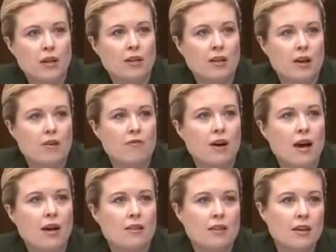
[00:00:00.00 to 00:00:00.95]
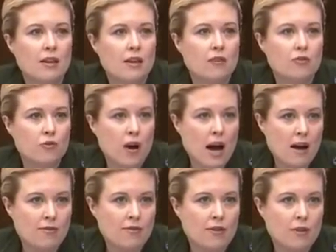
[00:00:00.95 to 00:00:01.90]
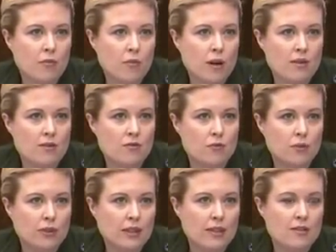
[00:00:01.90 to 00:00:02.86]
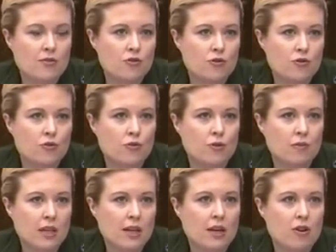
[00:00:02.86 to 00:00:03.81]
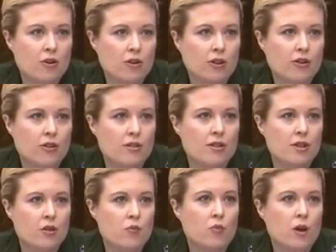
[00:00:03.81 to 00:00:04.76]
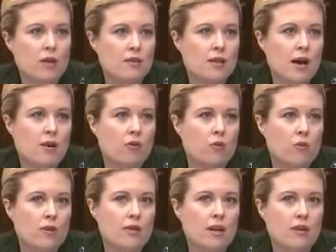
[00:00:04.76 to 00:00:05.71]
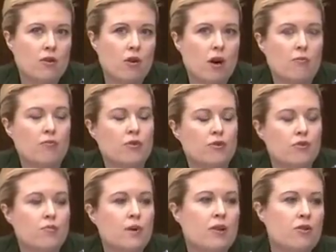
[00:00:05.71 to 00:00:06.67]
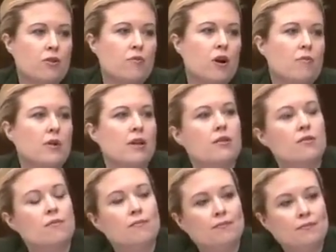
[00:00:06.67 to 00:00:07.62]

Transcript: re-clarify, the draft that was released to the media earlier this year, was that or was that not produced by your department?